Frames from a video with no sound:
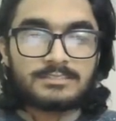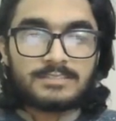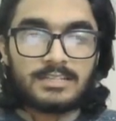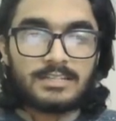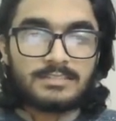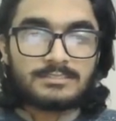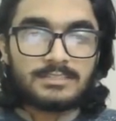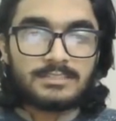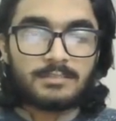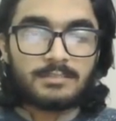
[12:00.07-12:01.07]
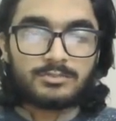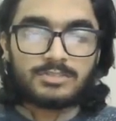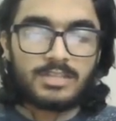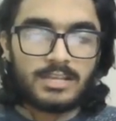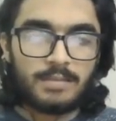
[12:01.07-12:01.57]
settings in the
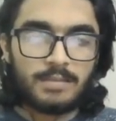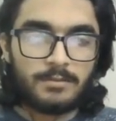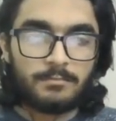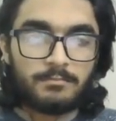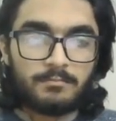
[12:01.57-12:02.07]
mostly element.